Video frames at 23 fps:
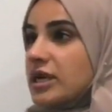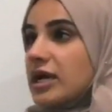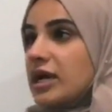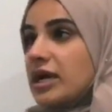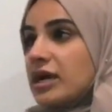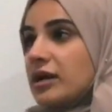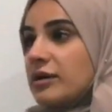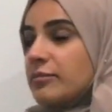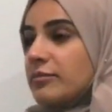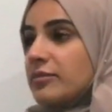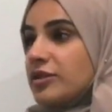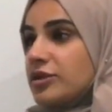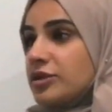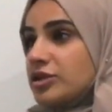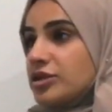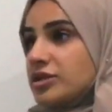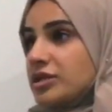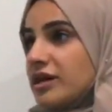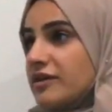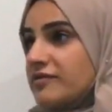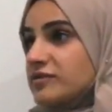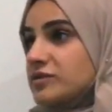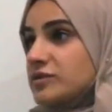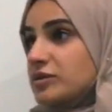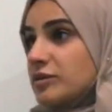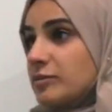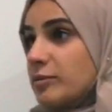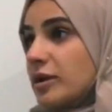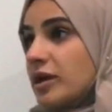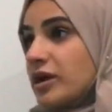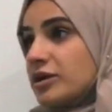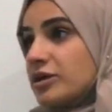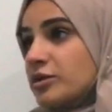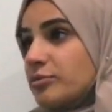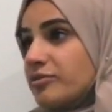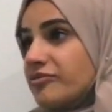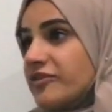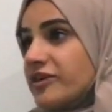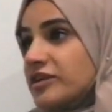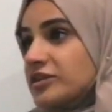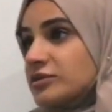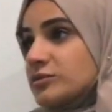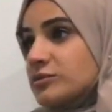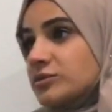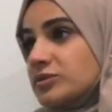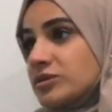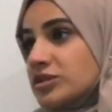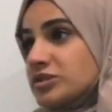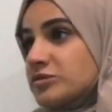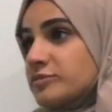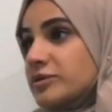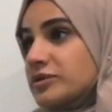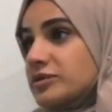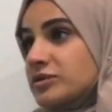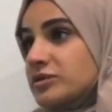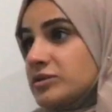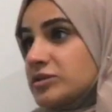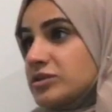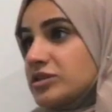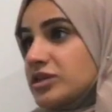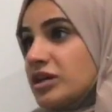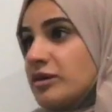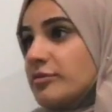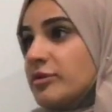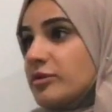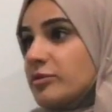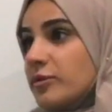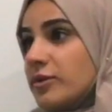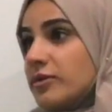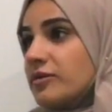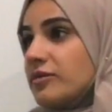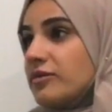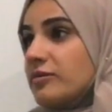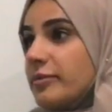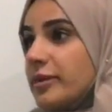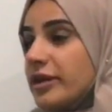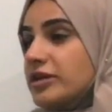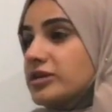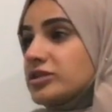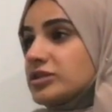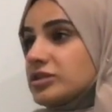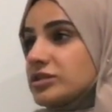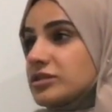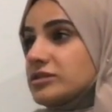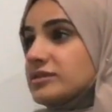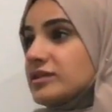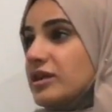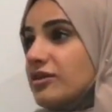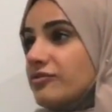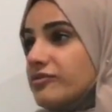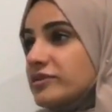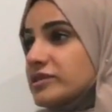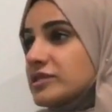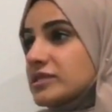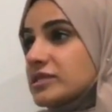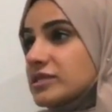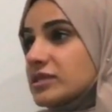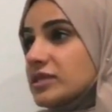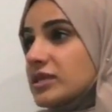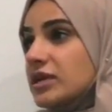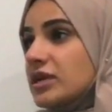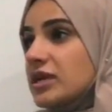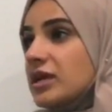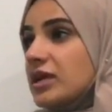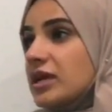then you'd have to apply your professional judgment to determine whether the patient is at risk